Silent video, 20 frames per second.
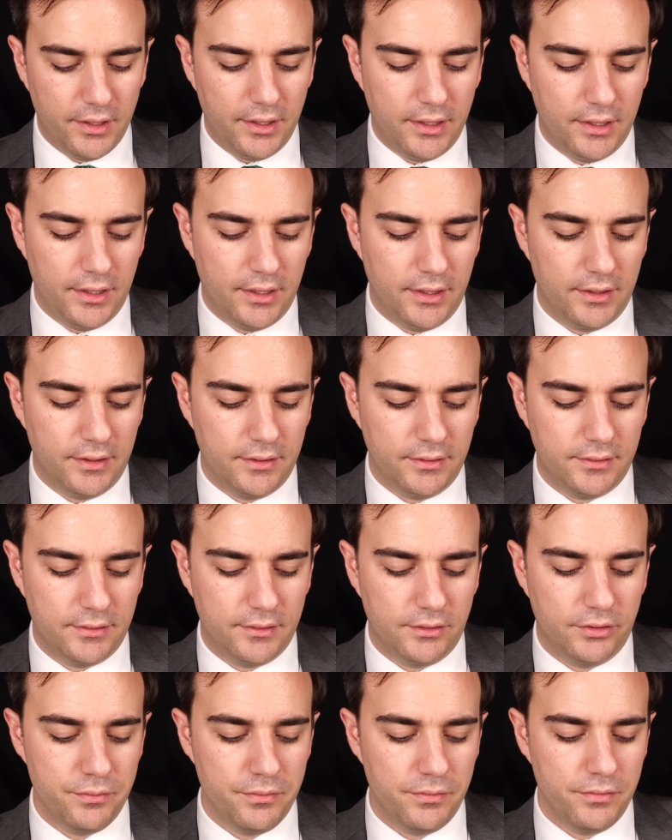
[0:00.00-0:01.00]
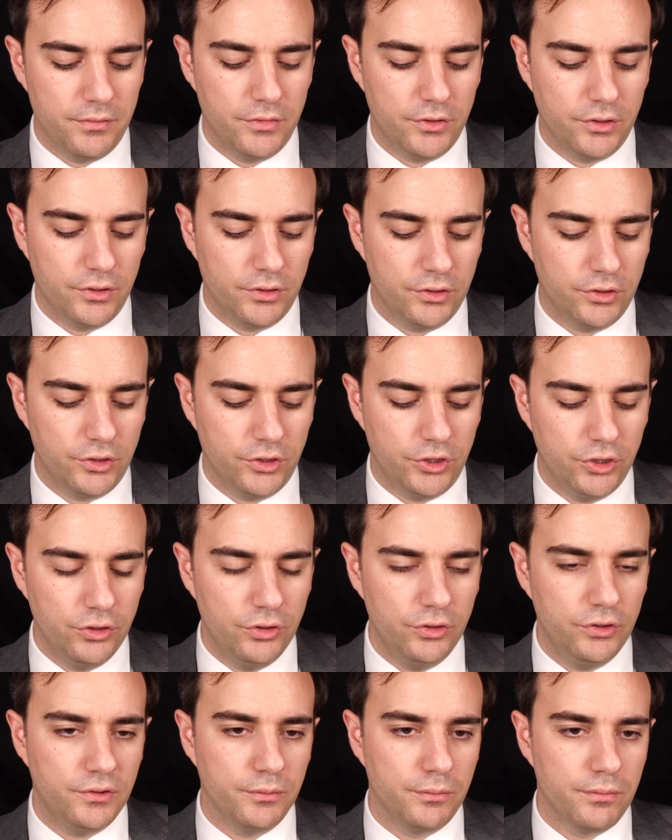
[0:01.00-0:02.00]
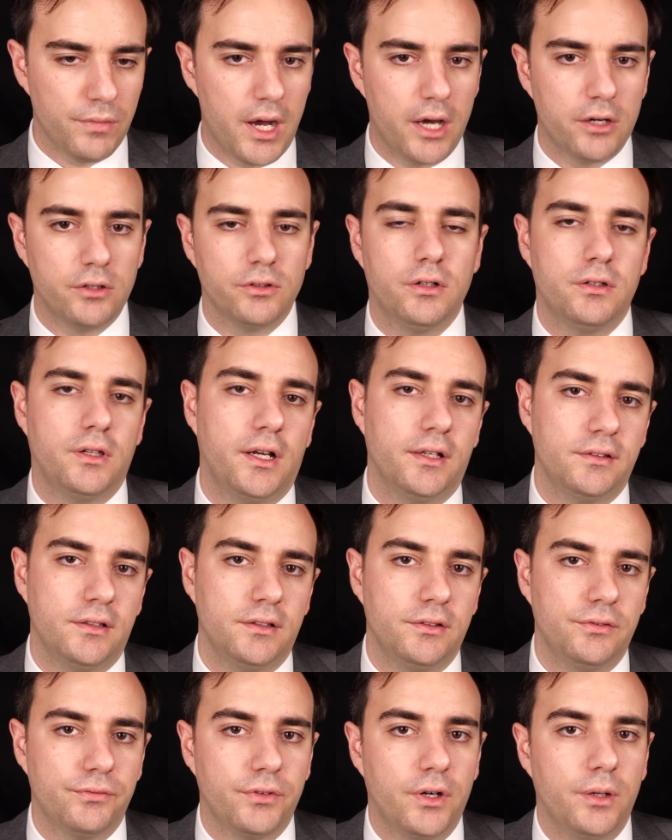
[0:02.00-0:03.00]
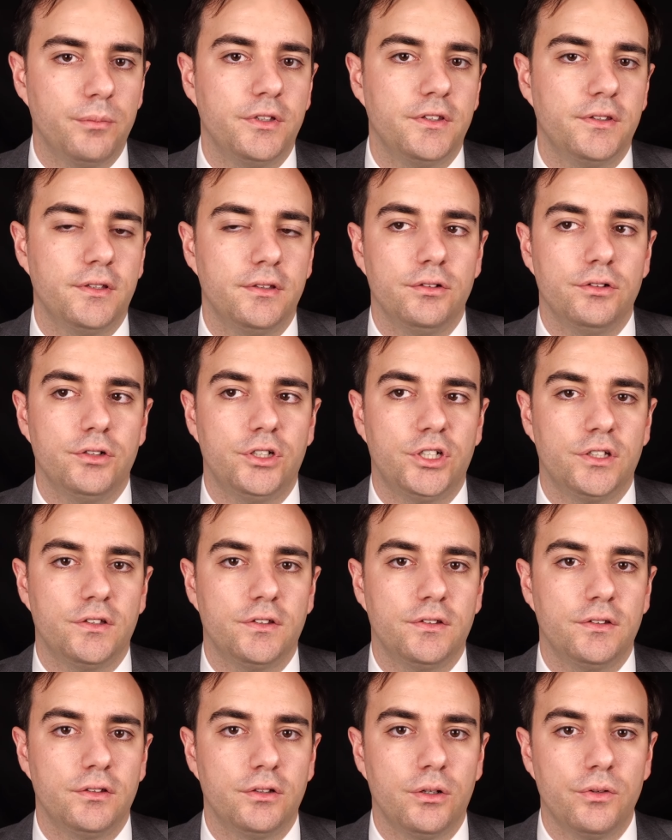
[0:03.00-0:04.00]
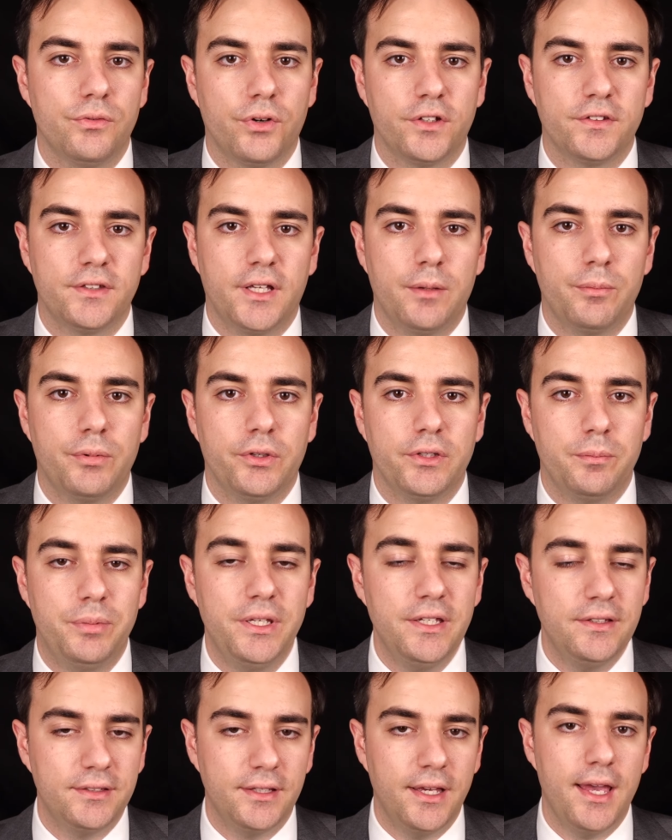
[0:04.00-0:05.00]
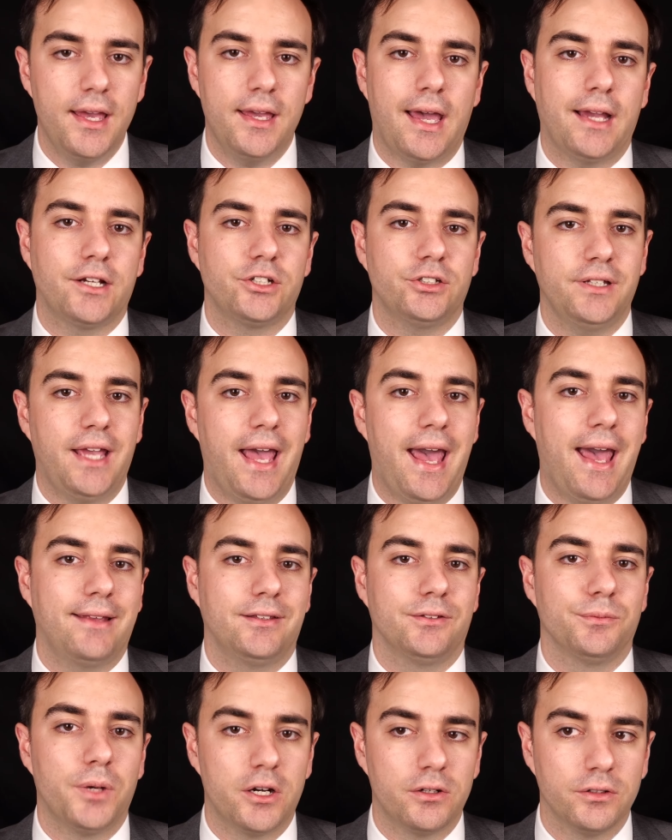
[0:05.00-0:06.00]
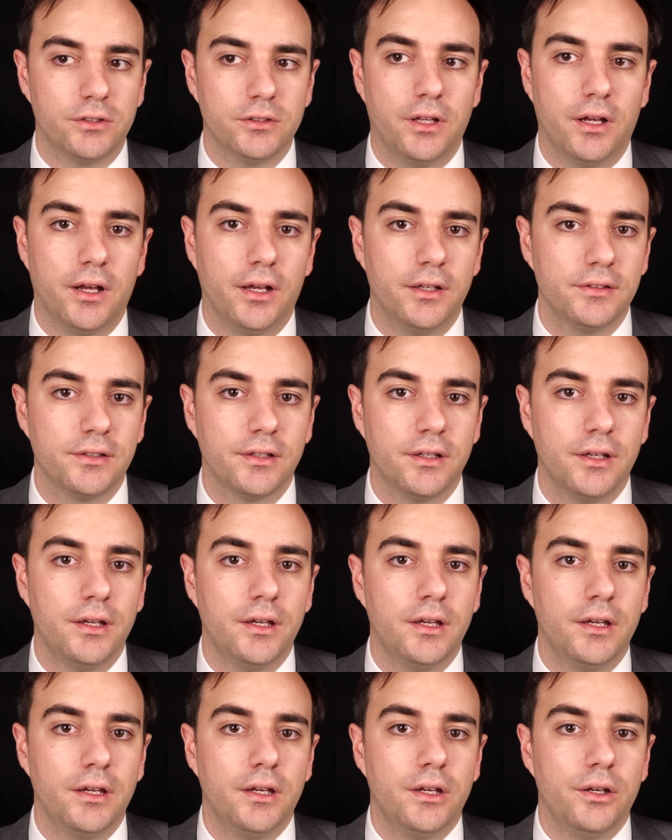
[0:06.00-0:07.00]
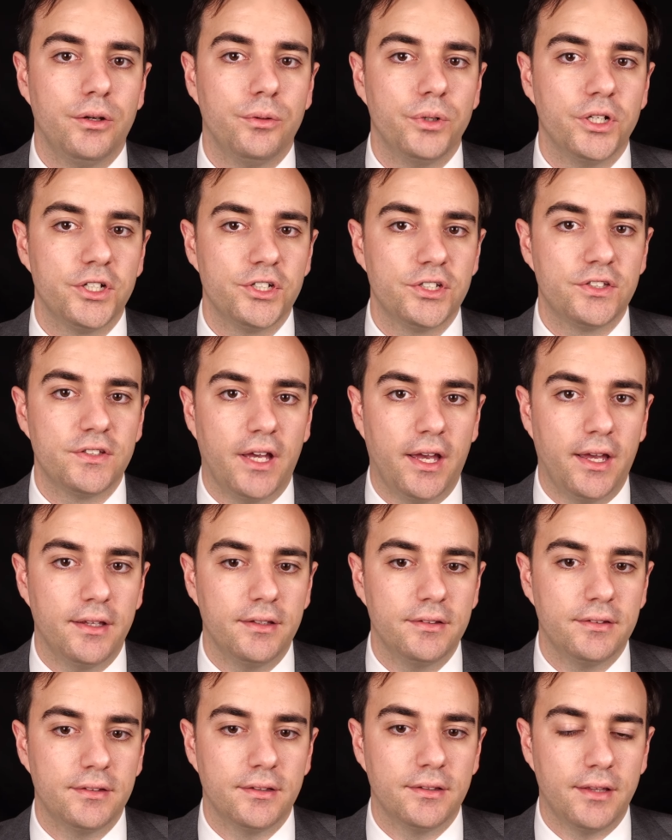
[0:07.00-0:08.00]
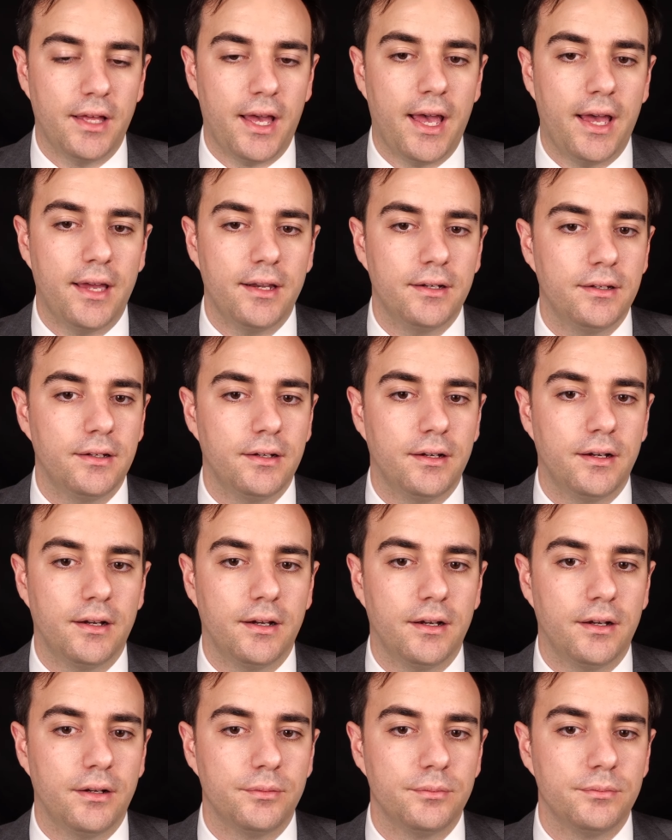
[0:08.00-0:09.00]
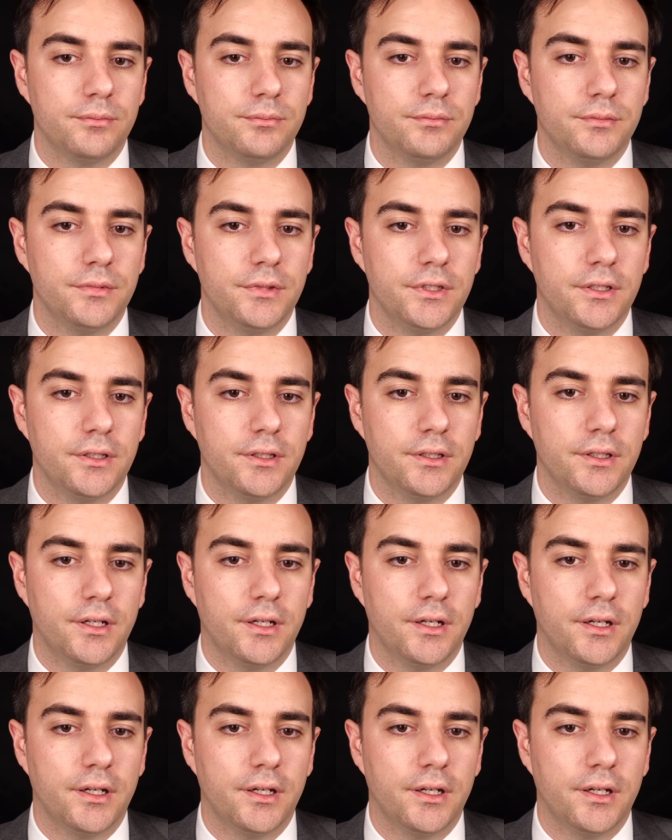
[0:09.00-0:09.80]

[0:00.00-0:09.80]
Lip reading: is to use model clauses from institutions. So, for example, the PCA actually has a model clause which says that if